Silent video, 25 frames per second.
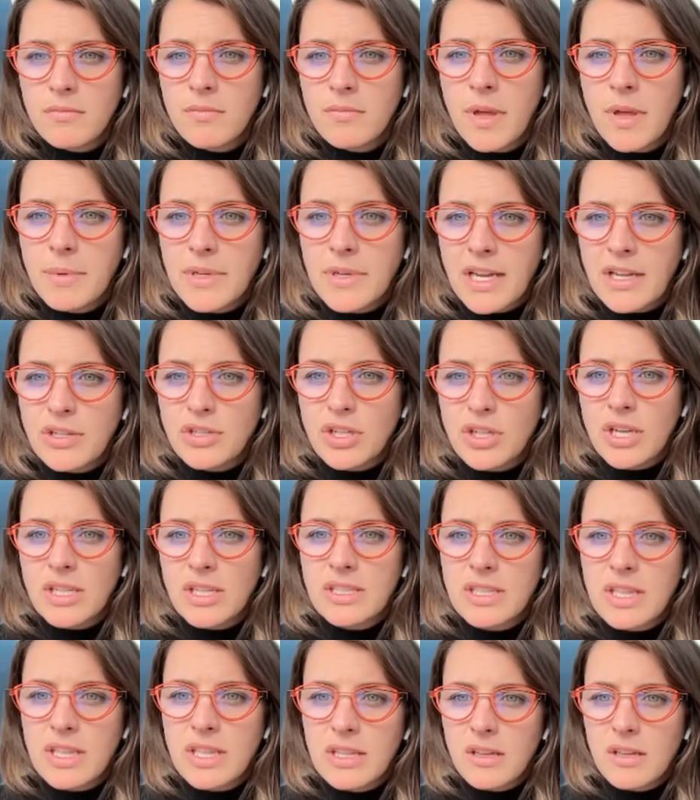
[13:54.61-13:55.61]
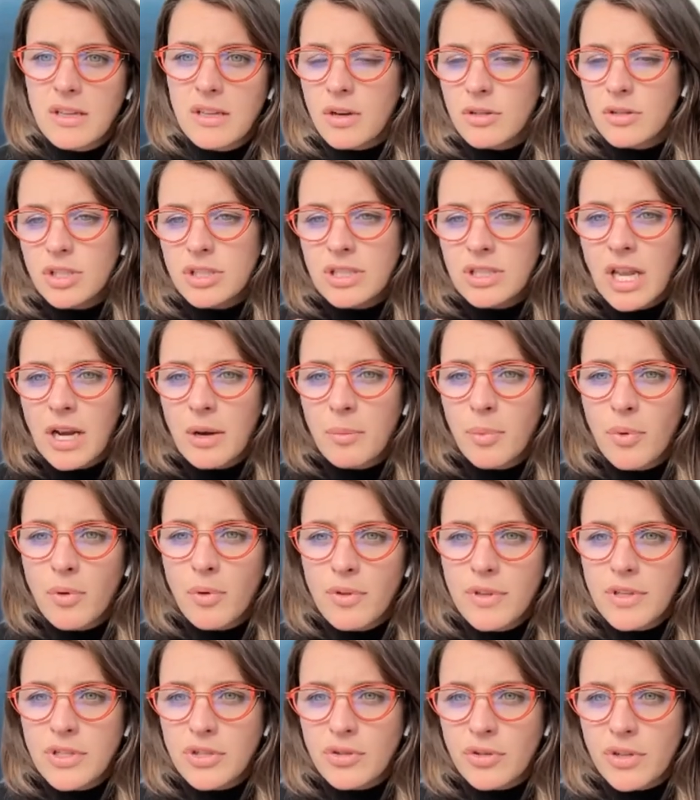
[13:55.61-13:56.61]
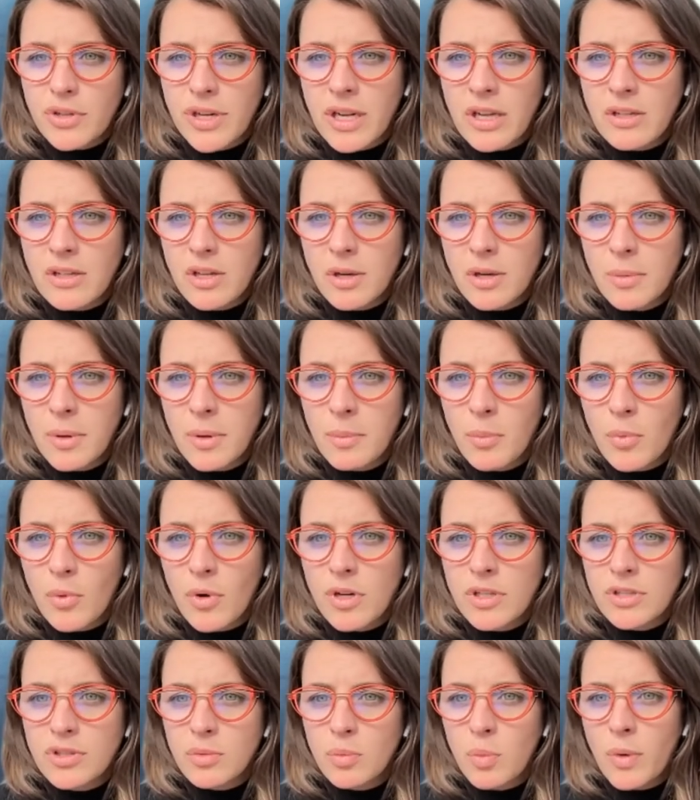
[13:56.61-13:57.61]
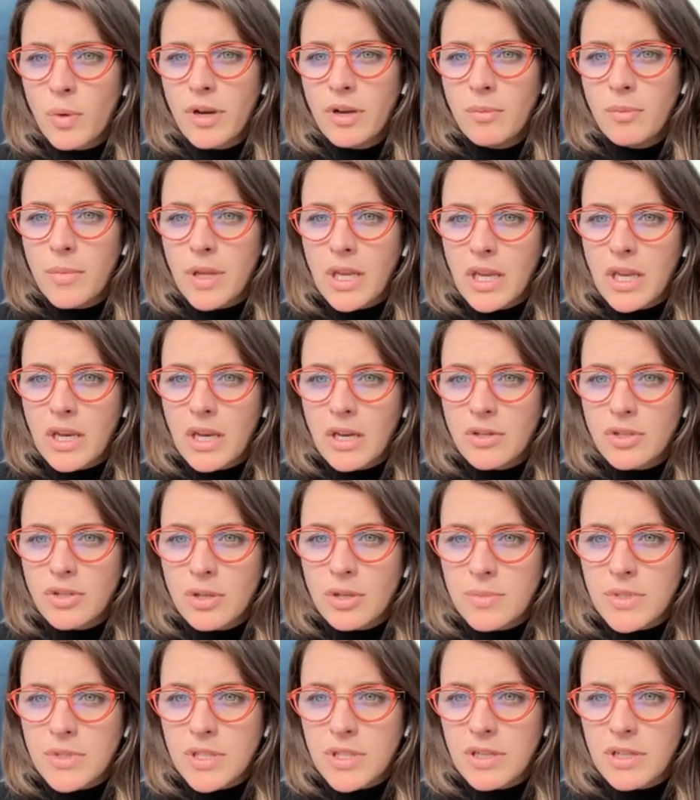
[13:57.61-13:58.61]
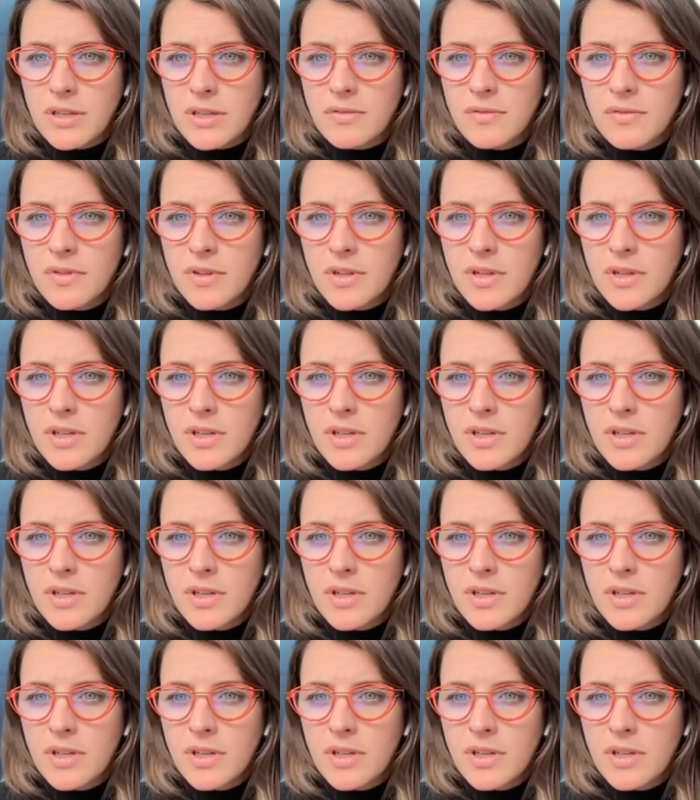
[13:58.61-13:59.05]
maybe digest or just kind of pull the string a little bit more? So, what do you mean in terms of